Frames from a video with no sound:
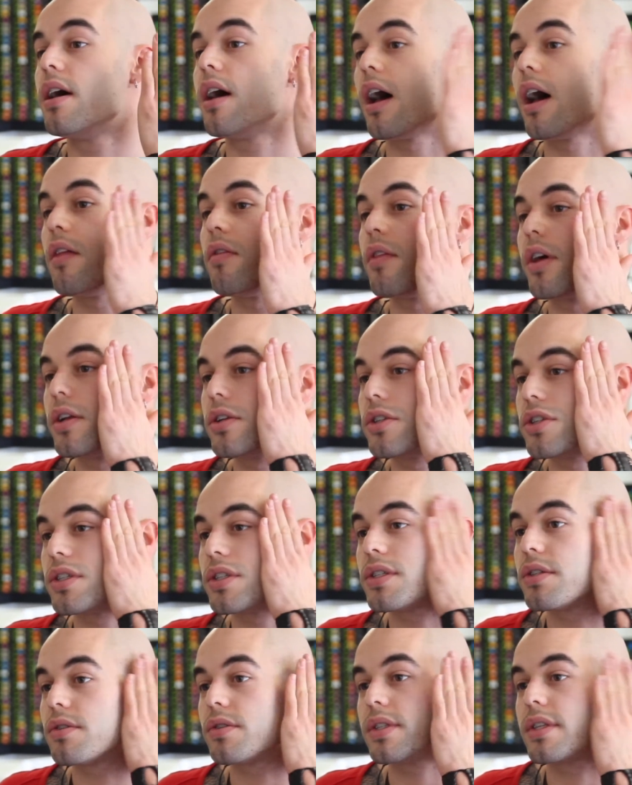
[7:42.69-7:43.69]
and then
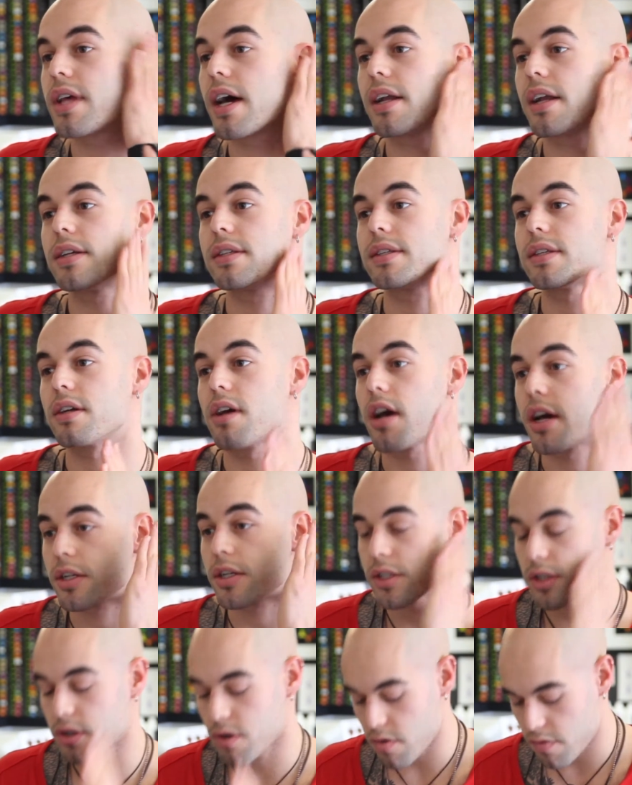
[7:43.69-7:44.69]
just use that as a guide
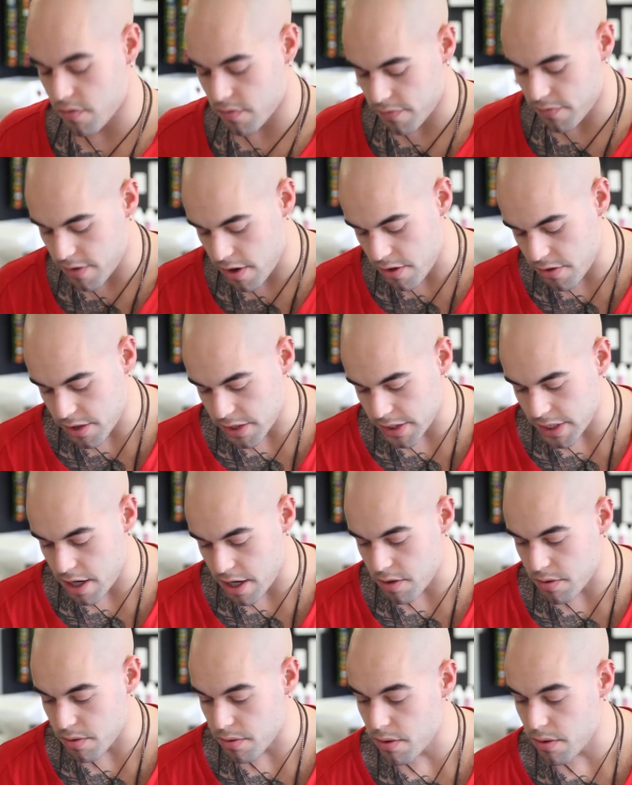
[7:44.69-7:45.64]
to go farther down.